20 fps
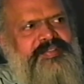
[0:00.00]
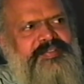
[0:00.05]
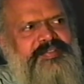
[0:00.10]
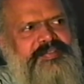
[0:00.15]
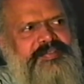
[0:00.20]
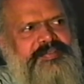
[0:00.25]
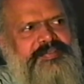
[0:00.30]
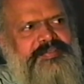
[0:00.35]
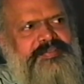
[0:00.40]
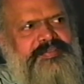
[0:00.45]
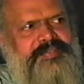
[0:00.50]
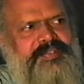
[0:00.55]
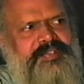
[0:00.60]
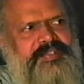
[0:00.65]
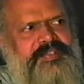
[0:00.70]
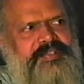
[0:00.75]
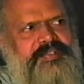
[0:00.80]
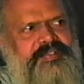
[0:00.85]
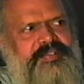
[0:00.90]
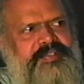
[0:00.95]

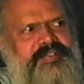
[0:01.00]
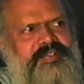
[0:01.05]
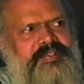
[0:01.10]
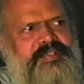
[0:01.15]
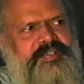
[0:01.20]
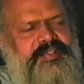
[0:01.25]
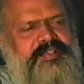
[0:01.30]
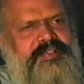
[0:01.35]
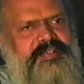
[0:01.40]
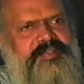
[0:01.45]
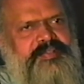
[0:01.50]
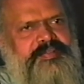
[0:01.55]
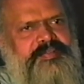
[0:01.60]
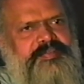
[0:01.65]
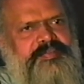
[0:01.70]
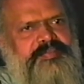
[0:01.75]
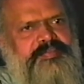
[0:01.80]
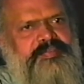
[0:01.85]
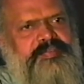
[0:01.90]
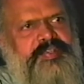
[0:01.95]
So
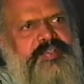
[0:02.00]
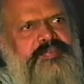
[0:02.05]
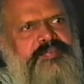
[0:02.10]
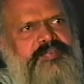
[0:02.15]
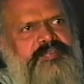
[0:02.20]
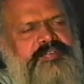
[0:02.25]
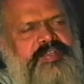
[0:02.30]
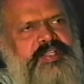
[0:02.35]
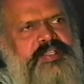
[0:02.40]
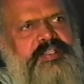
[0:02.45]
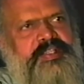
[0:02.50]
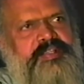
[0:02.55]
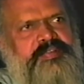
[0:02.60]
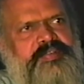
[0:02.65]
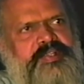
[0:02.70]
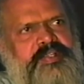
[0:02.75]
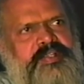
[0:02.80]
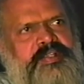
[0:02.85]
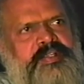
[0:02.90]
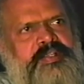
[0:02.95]
we went there
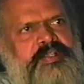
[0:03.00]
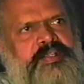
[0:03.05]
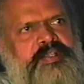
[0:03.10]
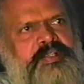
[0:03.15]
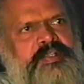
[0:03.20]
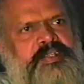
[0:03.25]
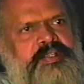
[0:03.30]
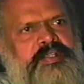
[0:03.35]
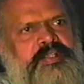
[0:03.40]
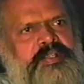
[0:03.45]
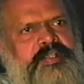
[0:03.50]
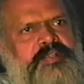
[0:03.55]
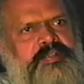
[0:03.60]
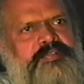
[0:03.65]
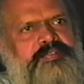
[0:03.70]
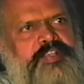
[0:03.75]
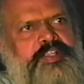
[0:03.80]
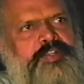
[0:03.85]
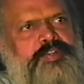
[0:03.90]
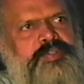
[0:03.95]
when
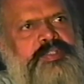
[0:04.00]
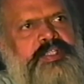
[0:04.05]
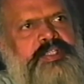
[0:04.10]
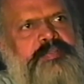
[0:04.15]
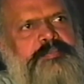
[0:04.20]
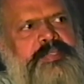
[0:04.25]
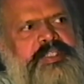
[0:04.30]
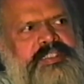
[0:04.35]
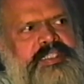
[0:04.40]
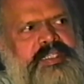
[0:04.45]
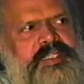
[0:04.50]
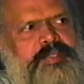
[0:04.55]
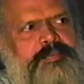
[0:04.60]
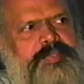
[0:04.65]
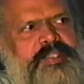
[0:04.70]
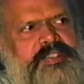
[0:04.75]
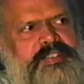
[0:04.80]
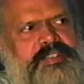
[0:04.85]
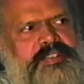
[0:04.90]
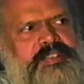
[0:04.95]
we know that the birds are
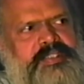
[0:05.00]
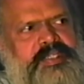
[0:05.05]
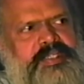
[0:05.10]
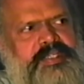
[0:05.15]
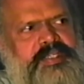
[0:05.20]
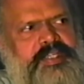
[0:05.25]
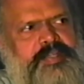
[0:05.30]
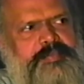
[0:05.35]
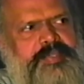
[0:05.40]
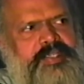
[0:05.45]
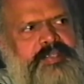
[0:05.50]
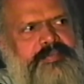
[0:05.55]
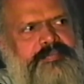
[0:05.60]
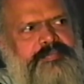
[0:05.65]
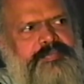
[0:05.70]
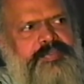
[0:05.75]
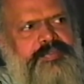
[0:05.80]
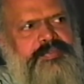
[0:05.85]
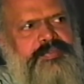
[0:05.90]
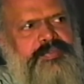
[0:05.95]
coming, start coming.
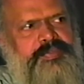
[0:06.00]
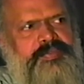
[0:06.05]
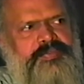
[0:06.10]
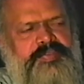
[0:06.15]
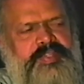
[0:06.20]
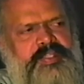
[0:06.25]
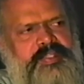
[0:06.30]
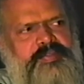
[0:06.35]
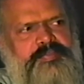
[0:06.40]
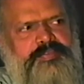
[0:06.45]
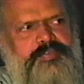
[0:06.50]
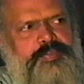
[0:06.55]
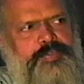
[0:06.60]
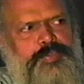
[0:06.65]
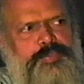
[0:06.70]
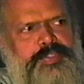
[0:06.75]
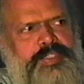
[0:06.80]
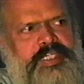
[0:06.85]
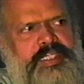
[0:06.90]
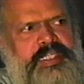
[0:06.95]
So we waited
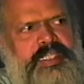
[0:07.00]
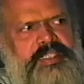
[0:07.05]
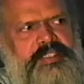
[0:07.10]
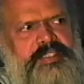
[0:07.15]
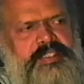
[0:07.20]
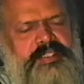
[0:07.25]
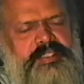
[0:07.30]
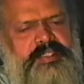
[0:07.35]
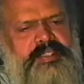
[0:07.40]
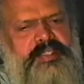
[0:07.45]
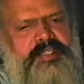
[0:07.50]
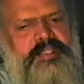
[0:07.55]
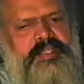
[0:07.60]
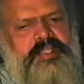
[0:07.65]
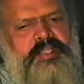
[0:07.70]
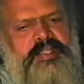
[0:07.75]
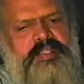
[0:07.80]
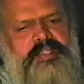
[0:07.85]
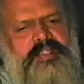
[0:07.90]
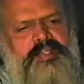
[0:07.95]
for 2-3 days and
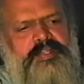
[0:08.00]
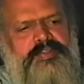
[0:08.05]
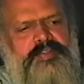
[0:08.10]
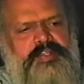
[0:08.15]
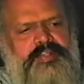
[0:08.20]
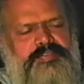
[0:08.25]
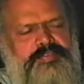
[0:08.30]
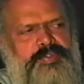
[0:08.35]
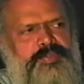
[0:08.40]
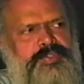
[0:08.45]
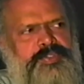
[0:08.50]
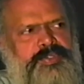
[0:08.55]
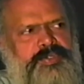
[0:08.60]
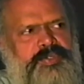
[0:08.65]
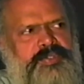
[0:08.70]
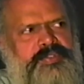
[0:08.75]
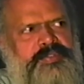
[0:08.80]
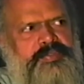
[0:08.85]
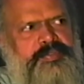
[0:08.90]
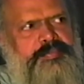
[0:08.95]
did quite a few
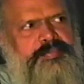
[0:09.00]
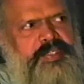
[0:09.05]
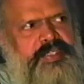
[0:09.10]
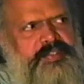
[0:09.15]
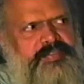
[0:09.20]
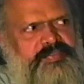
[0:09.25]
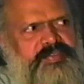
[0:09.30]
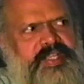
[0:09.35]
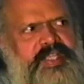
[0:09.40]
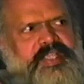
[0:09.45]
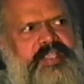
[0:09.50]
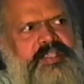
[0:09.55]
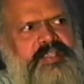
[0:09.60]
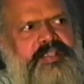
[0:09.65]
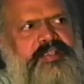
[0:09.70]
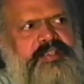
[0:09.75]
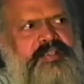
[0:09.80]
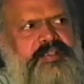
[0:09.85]
shots of the birds flying.